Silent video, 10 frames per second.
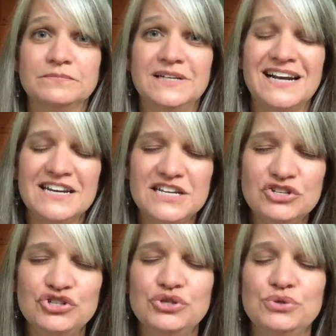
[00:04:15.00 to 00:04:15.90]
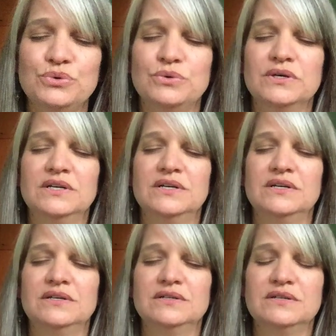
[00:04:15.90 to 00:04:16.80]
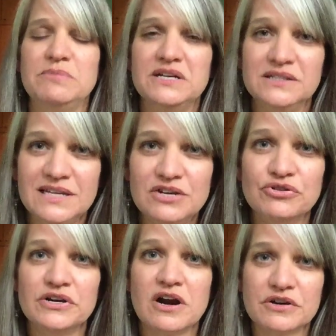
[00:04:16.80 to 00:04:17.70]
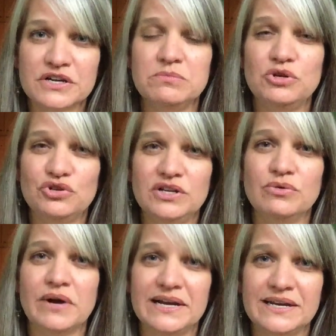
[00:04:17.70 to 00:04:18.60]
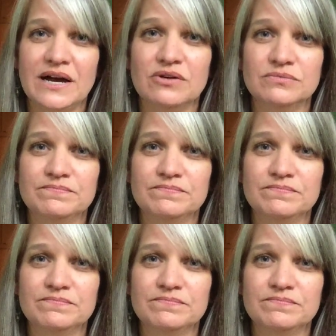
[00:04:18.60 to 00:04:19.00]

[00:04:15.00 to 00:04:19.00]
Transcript: And I need you to be a leader in our community right now,